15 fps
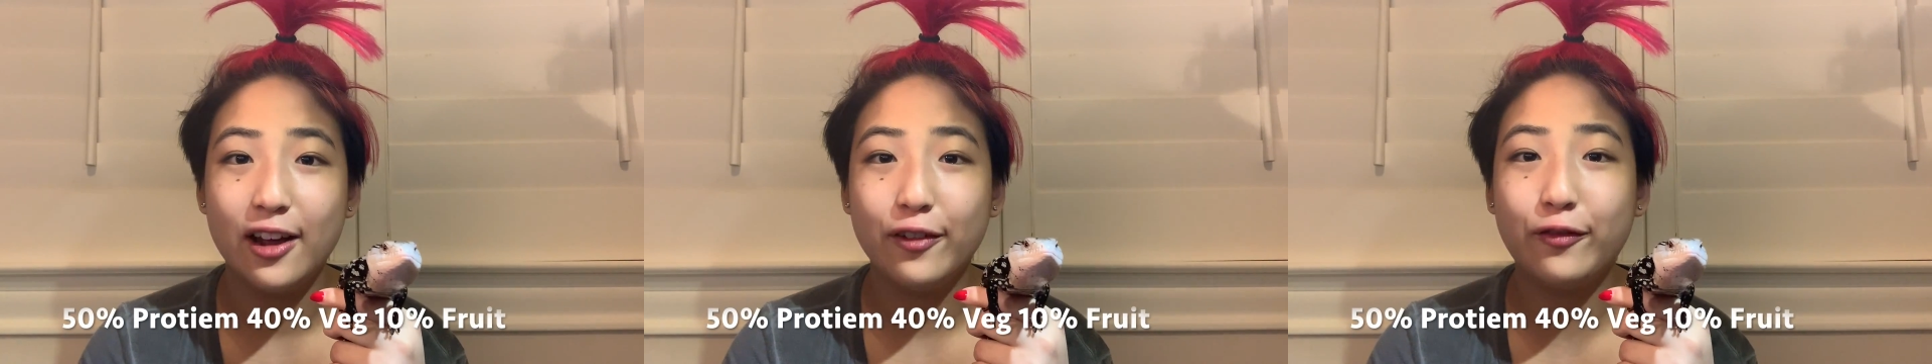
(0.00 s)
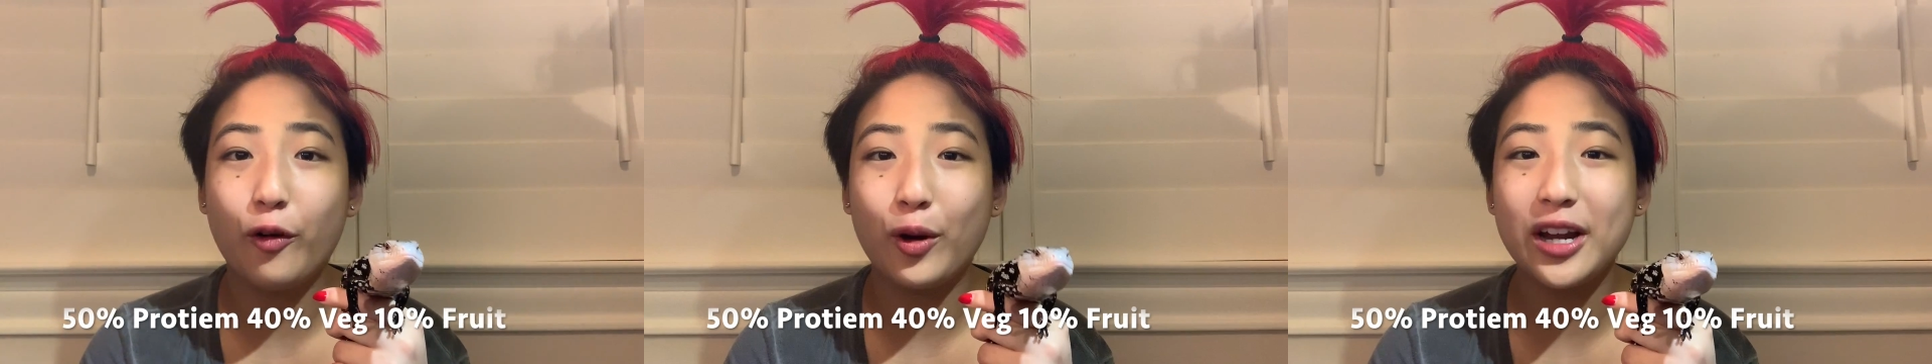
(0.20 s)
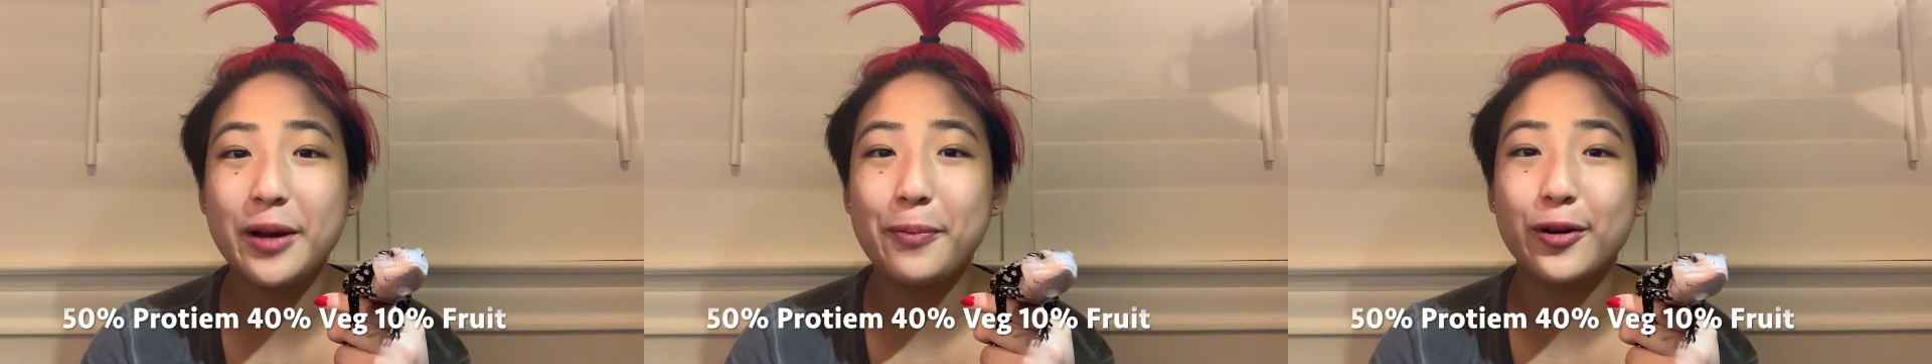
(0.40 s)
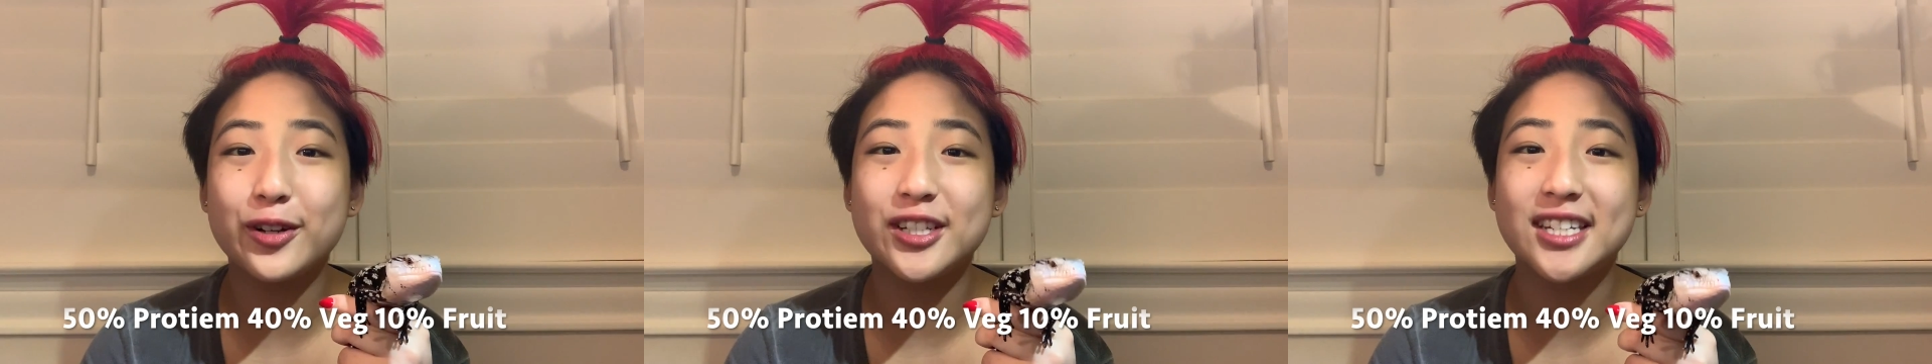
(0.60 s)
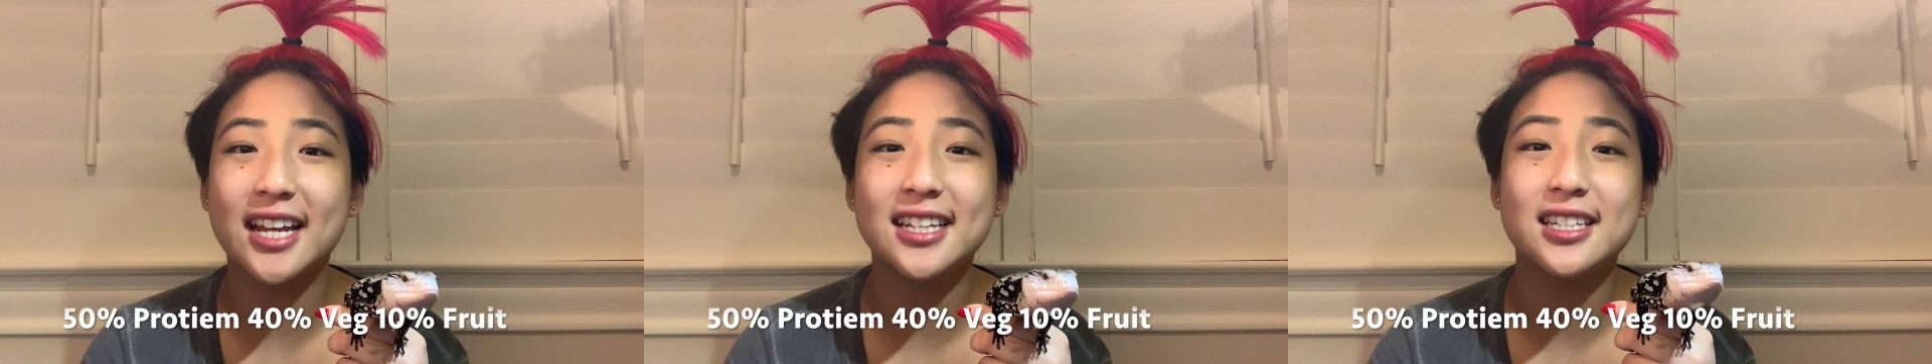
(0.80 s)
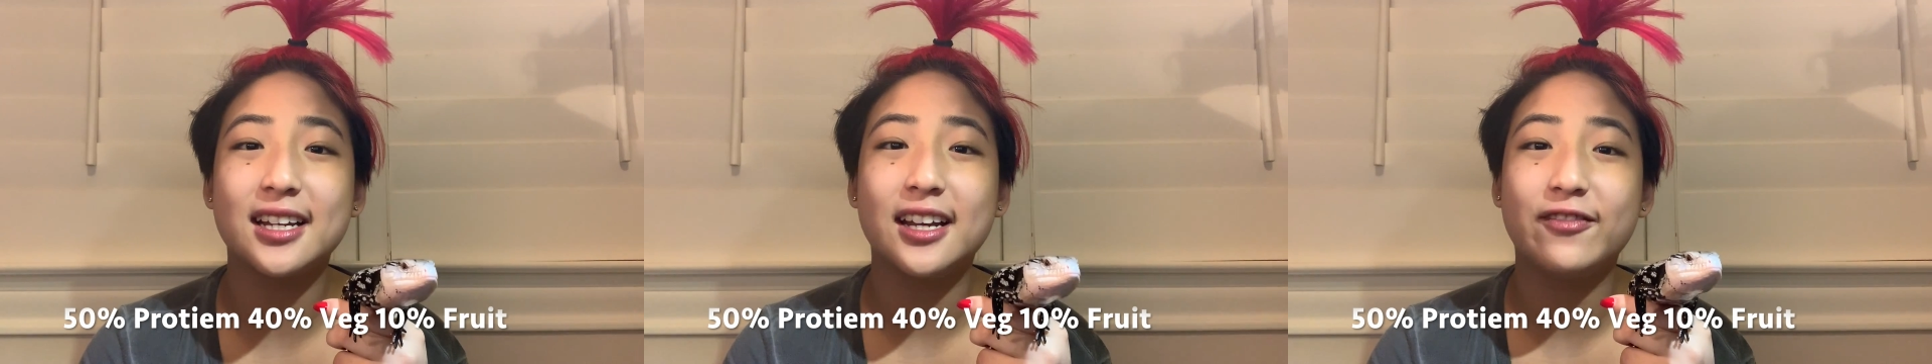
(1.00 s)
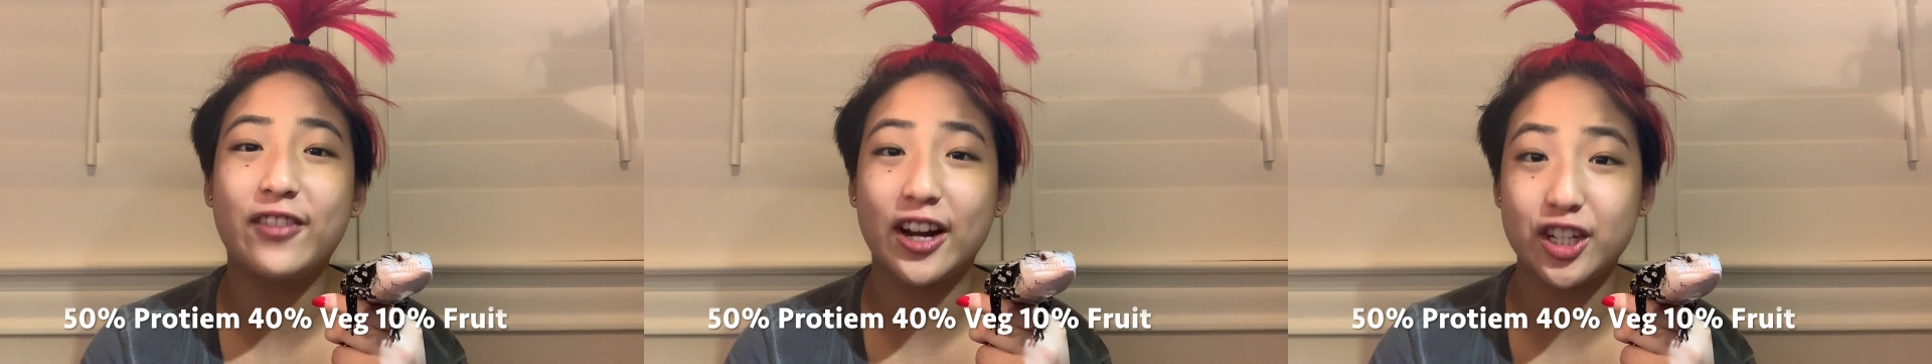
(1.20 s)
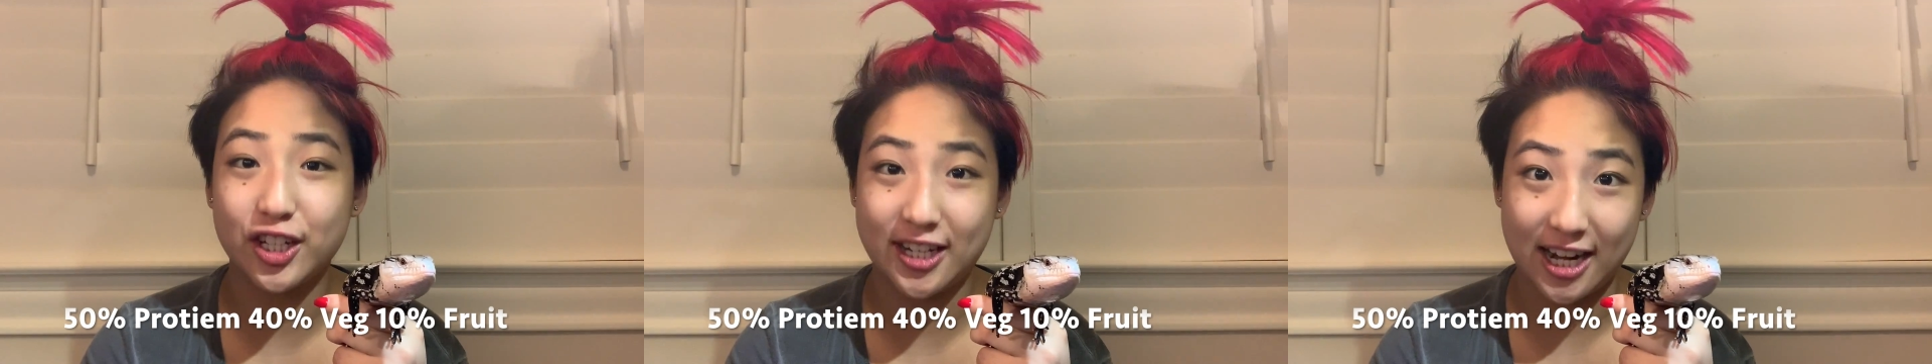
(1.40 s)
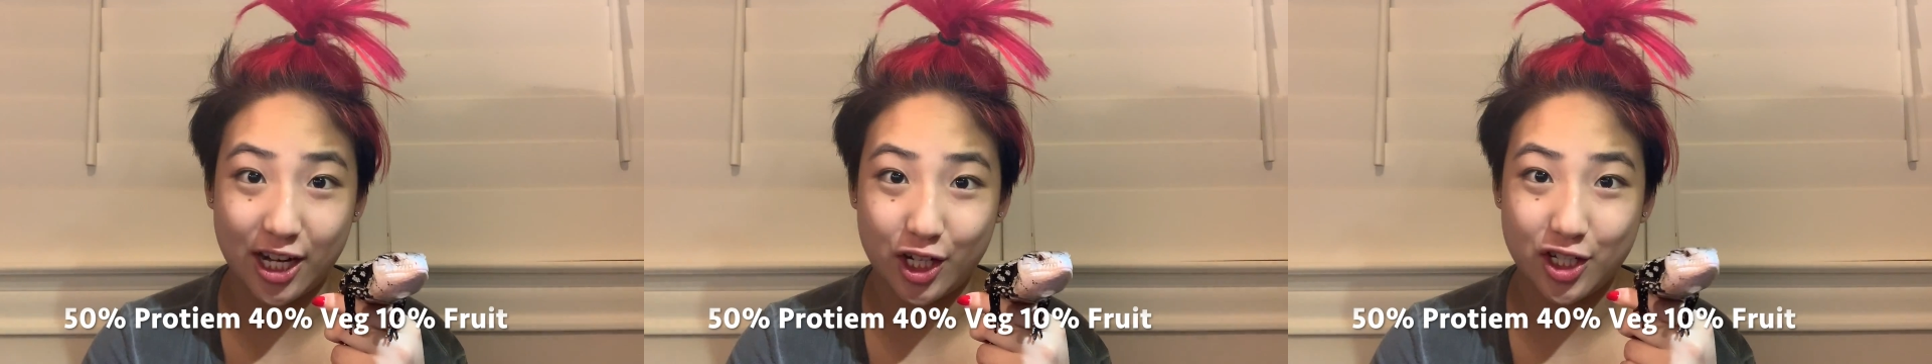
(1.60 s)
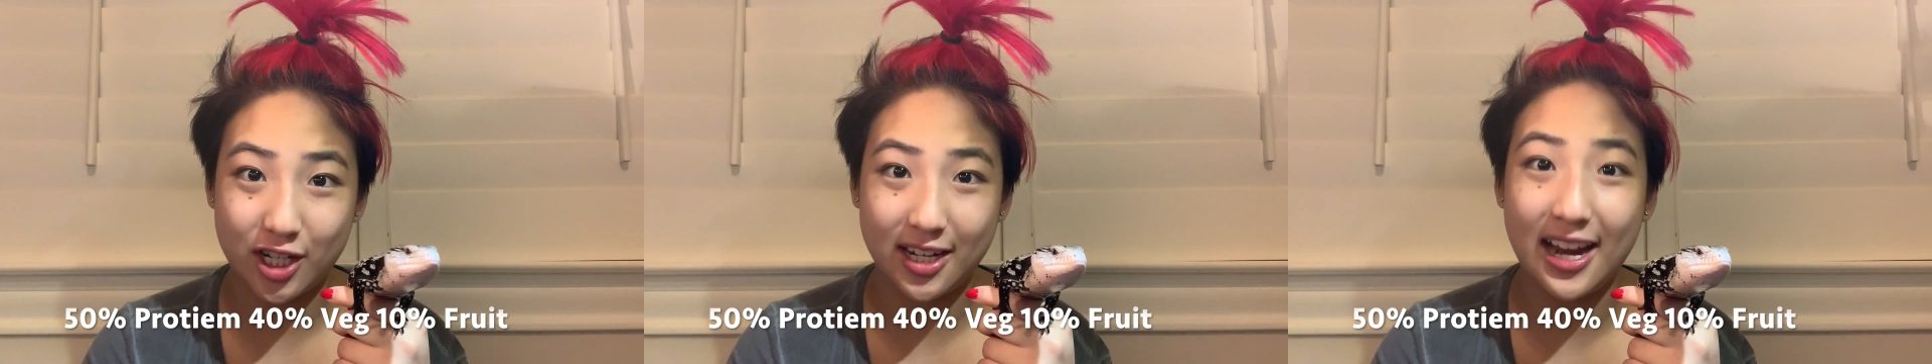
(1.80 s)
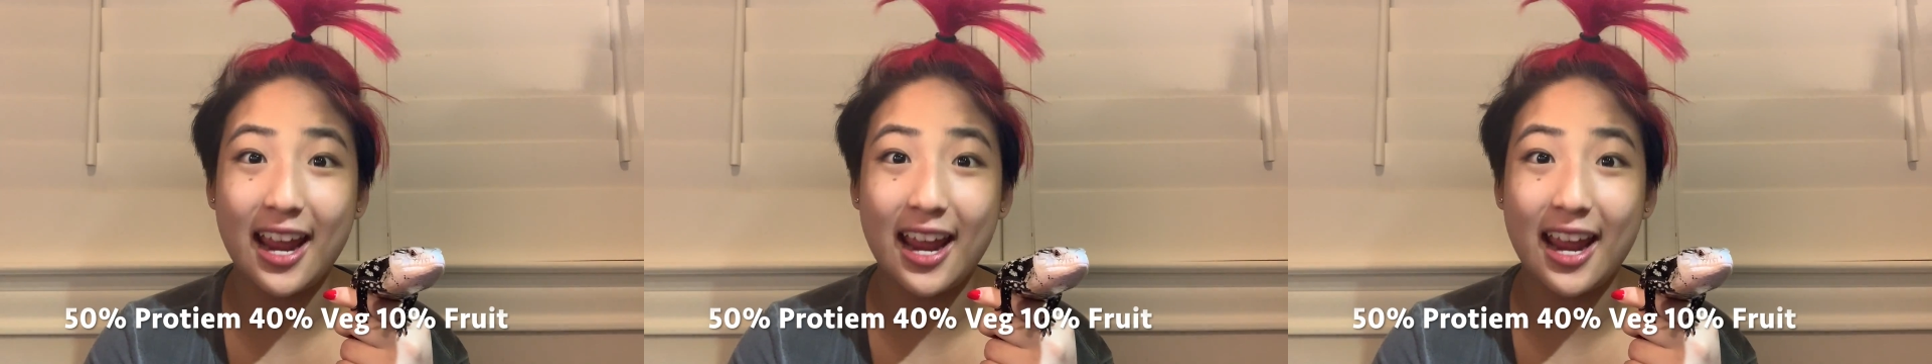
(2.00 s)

40% vegetation,